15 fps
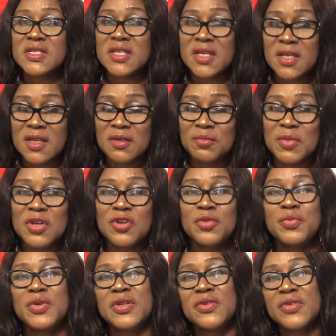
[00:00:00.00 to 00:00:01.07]
D may
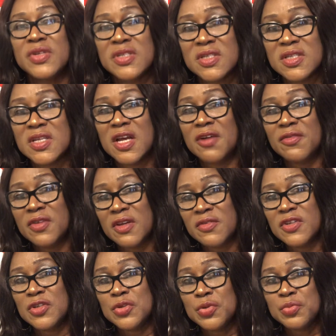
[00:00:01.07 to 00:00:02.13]
not be the reason they have
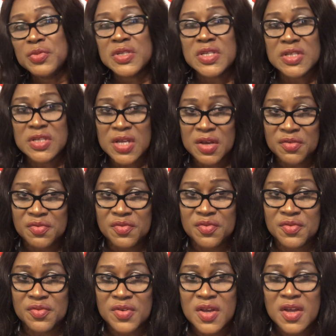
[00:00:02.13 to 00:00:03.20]
given to Mrs.
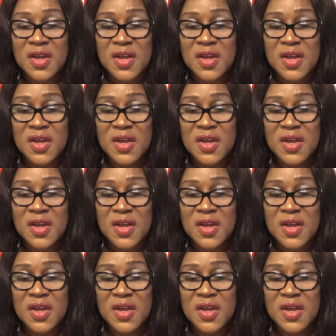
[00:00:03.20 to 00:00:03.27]
F.